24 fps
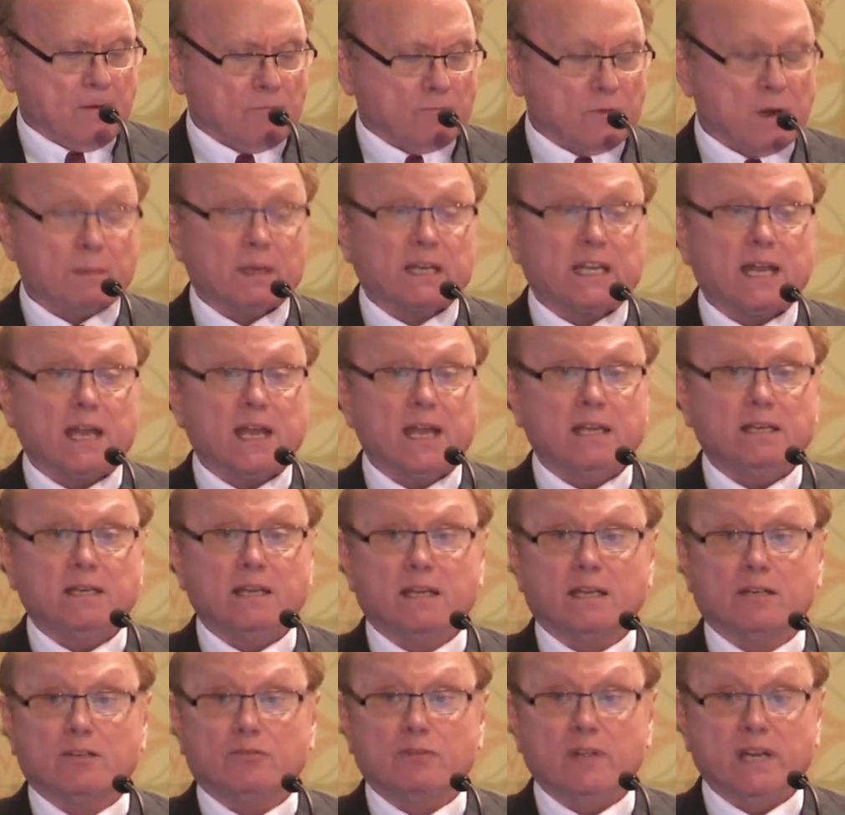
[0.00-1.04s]

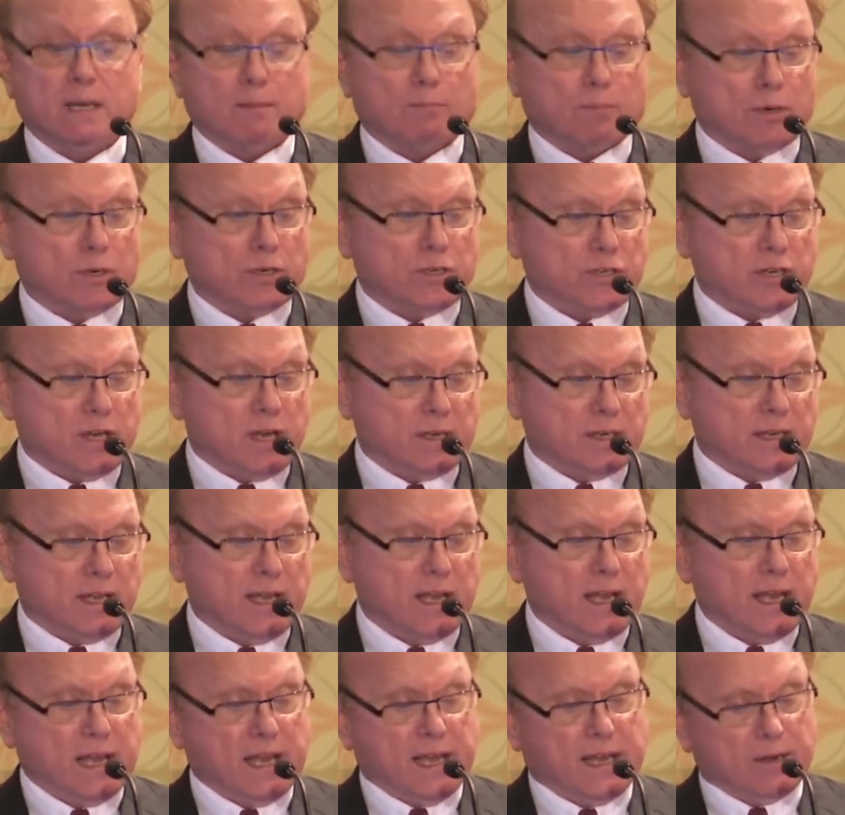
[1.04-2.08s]
Remicade in treating birdshot,
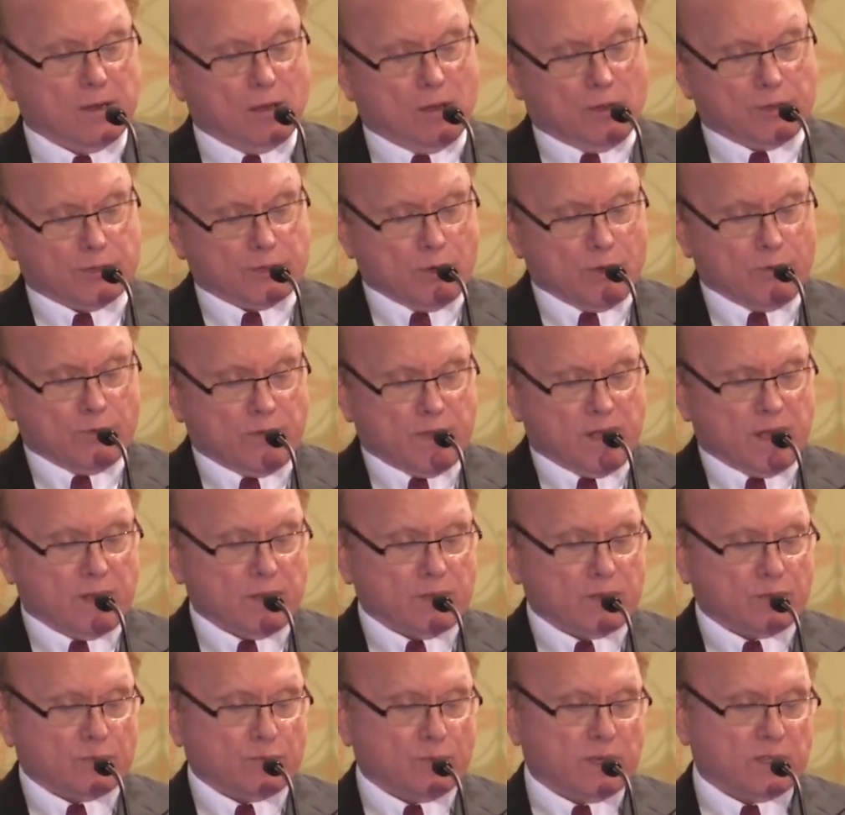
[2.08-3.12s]
and also
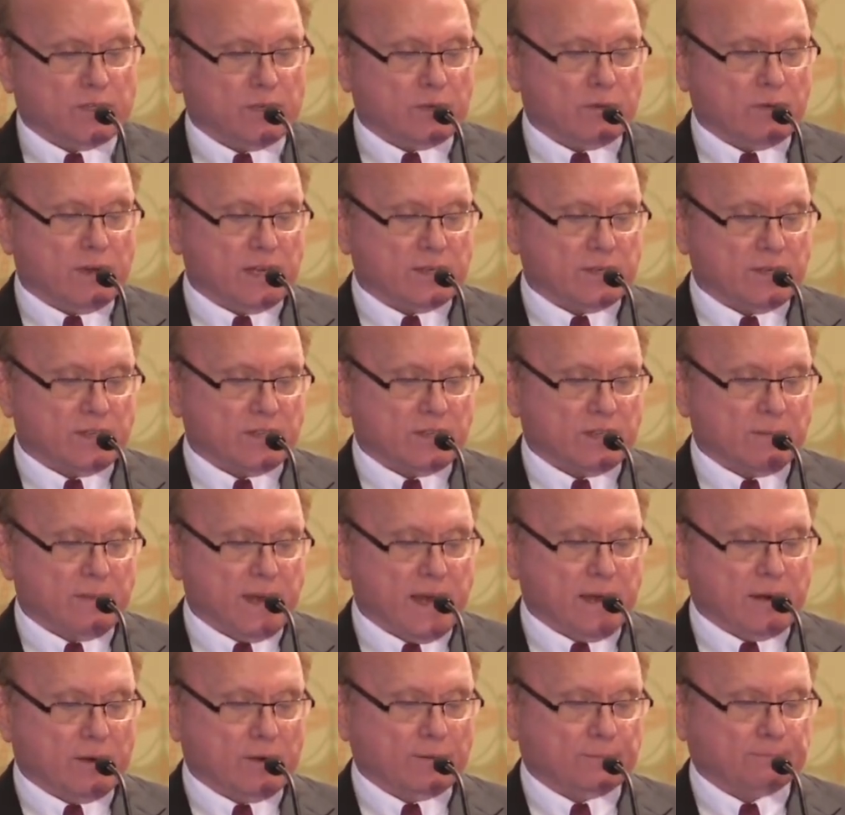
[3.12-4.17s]
this, which addresses the
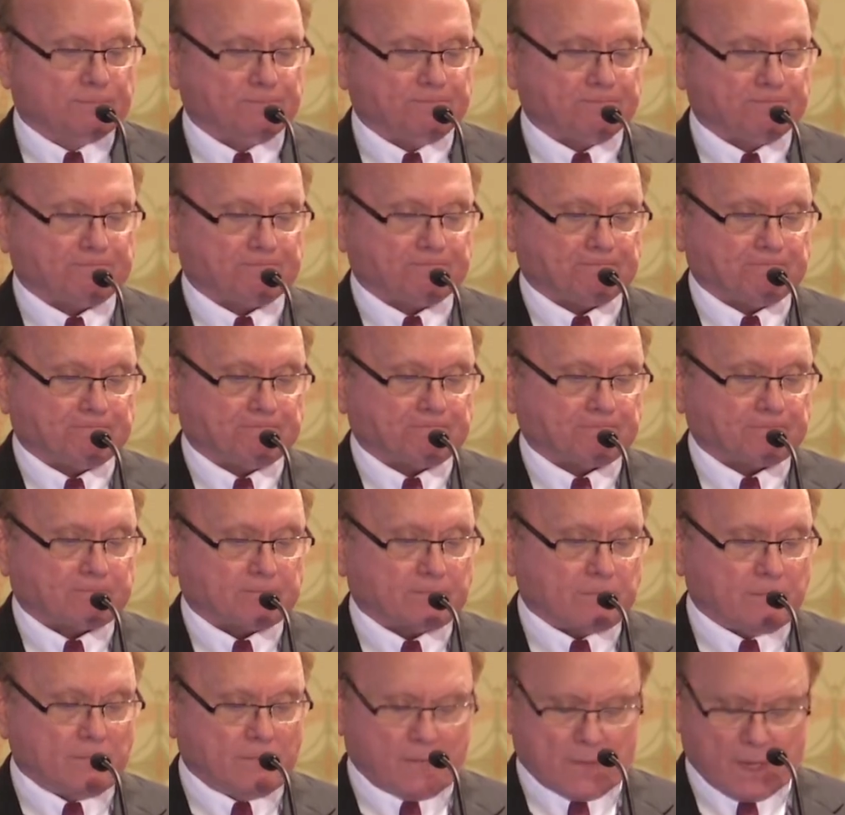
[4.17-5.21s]
matter
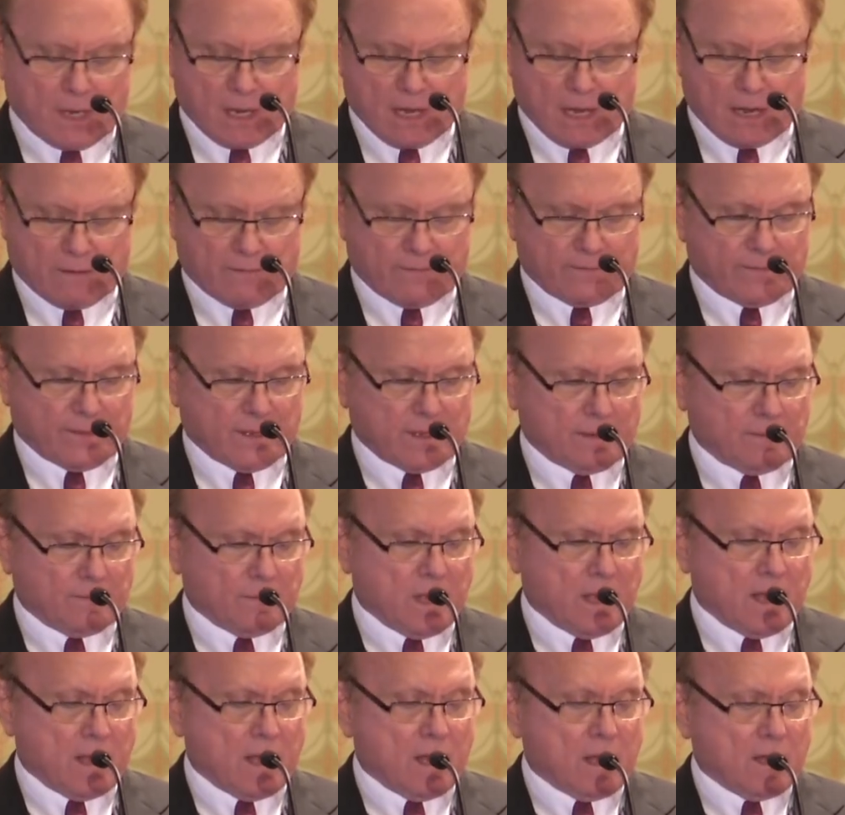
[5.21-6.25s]
of
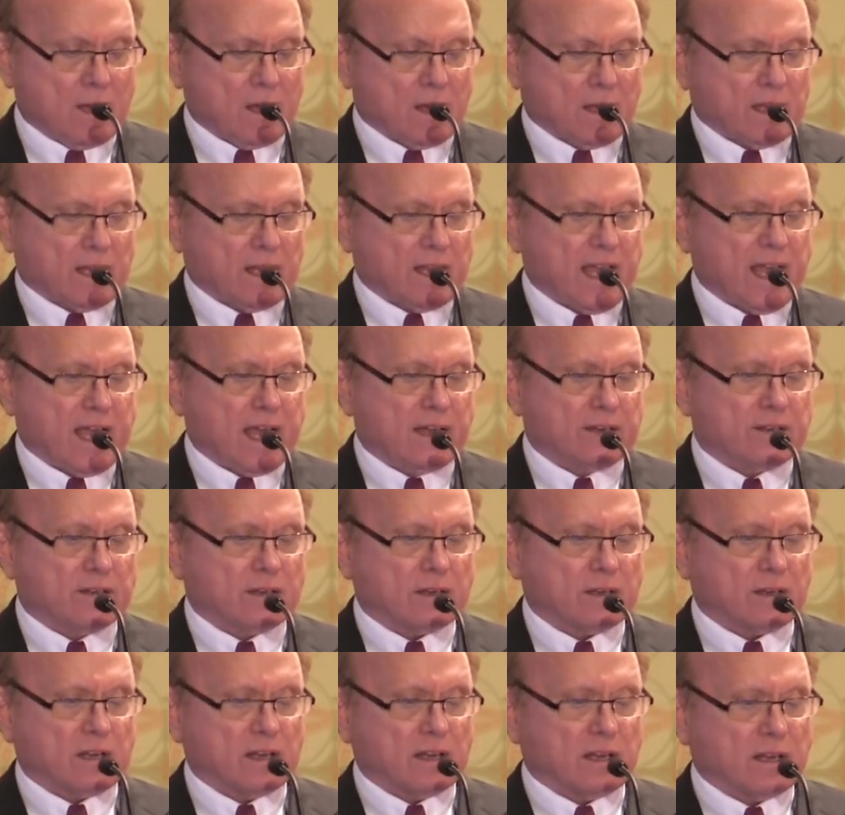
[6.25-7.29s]
can
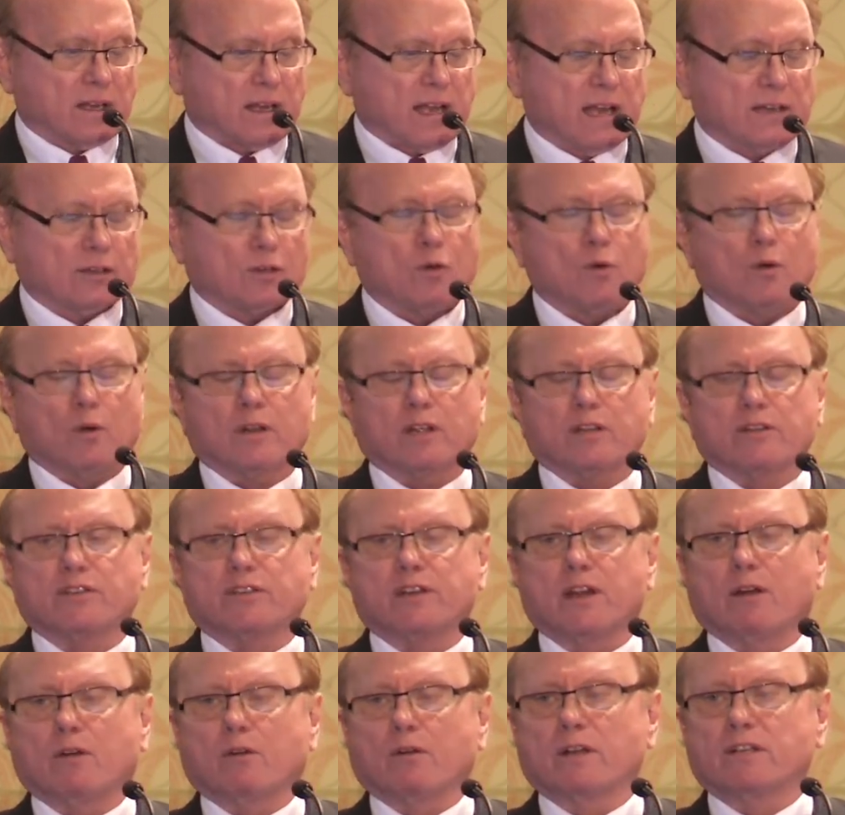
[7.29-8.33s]

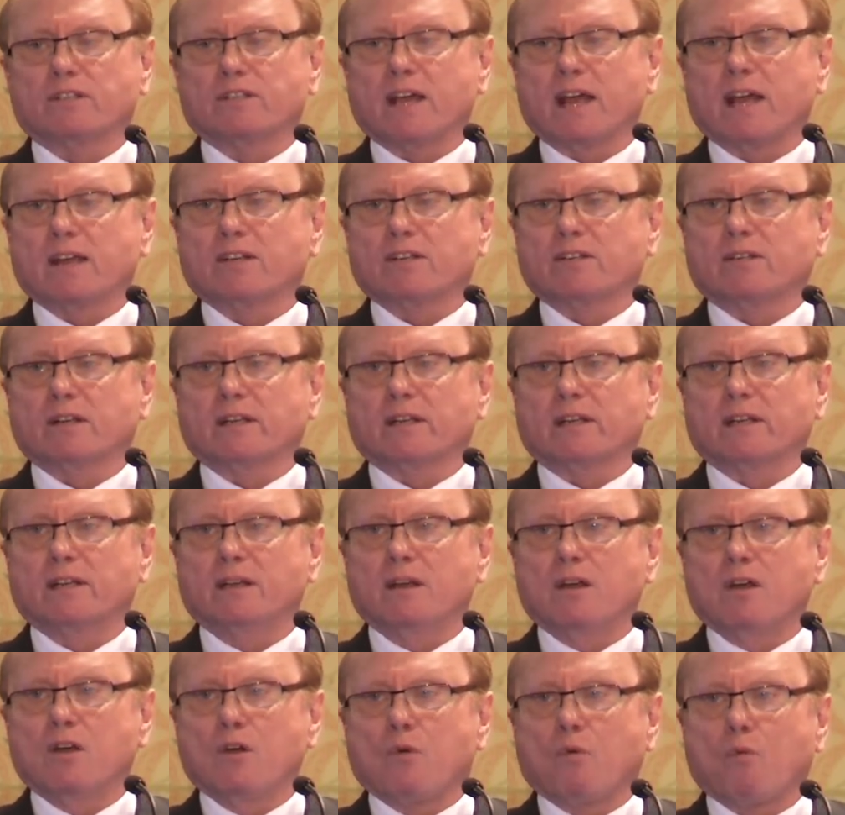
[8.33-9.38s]
corticosteroids actually
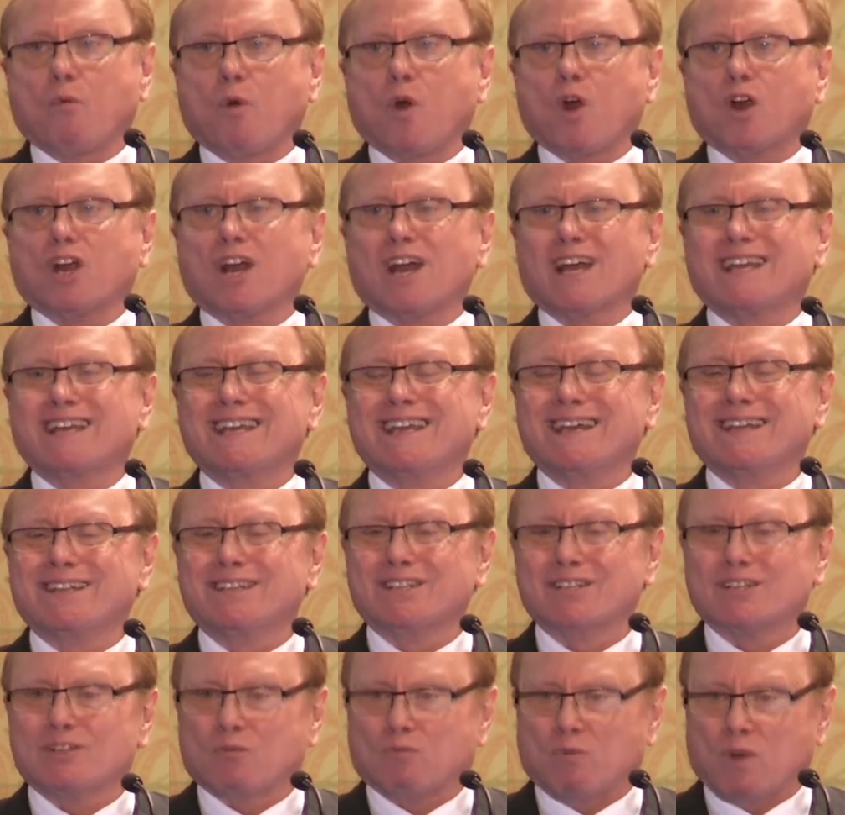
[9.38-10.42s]
work
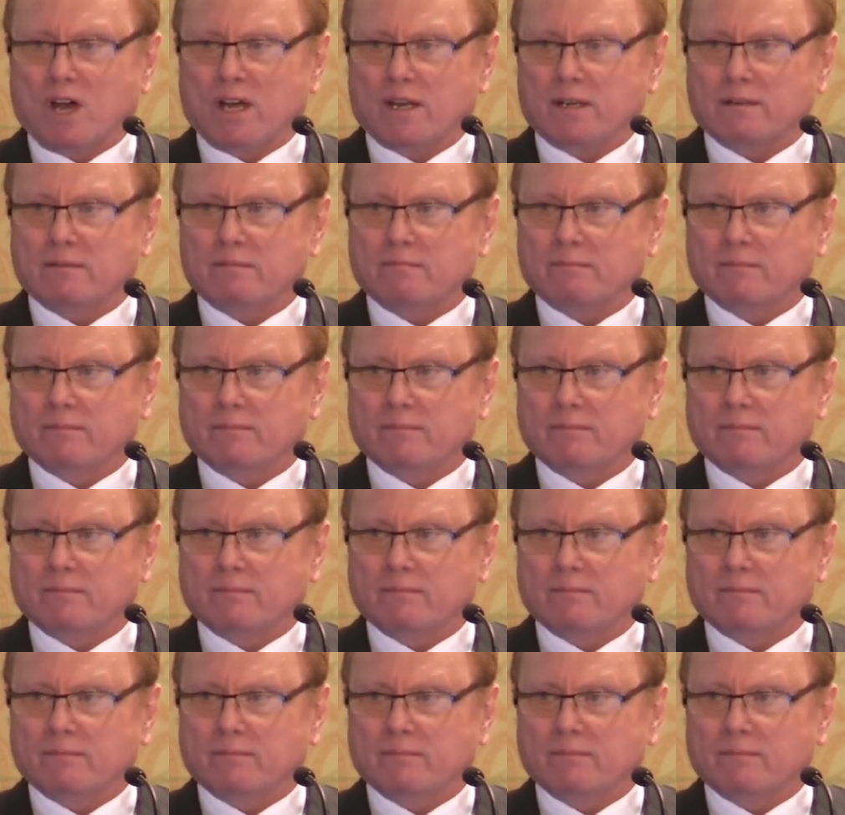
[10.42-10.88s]
against one?